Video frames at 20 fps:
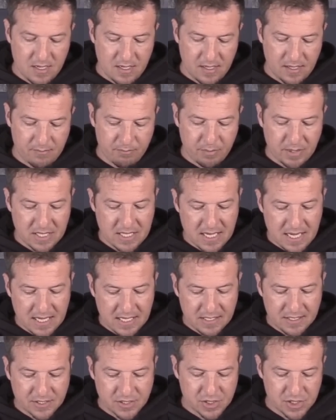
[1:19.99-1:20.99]
Uh,
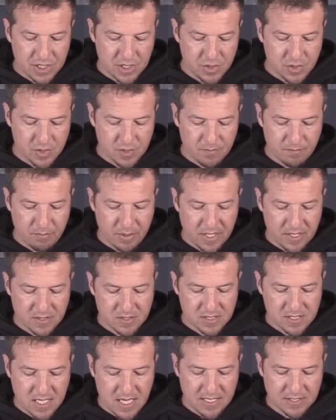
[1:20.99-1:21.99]
banana, ginger,
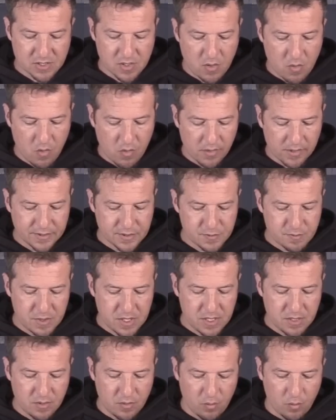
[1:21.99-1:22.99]
butterscotch, orange
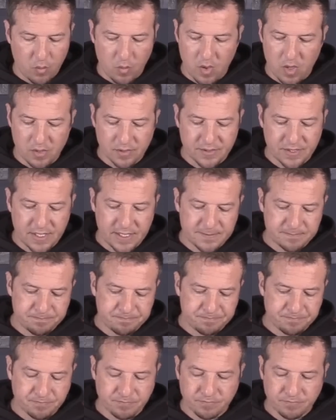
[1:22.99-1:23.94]
peel, walnut,